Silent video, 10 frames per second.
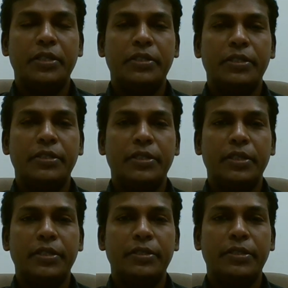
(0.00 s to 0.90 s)
Asian
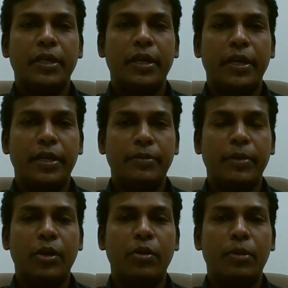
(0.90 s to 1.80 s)
Studies in
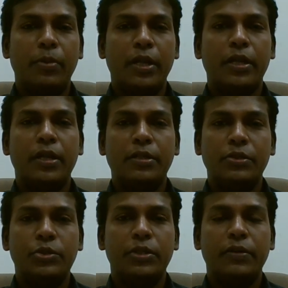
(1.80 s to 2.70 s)
Manohar Parrikar
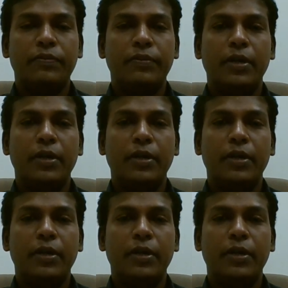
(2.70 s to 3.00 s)
Institute of